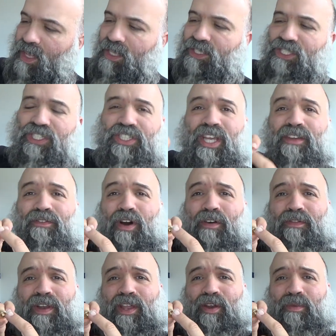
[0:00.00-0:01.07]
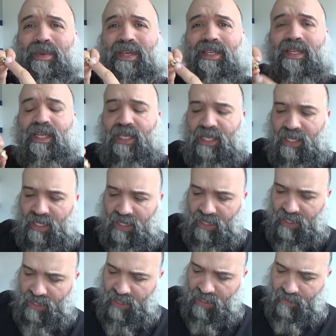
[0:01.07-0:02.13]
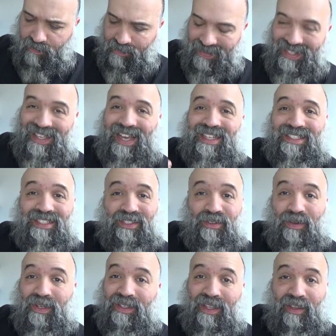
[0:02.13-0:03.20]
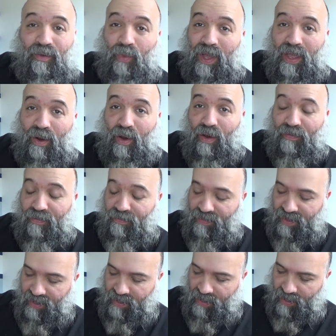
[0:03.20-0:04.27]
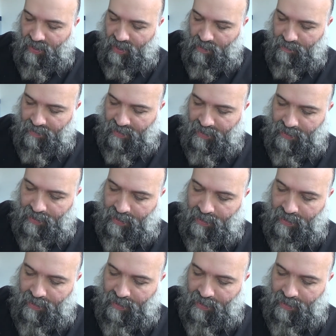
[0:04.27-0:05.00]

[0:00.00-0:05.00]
just shave off a little bit. Yes, it's gonna take weight off of it, but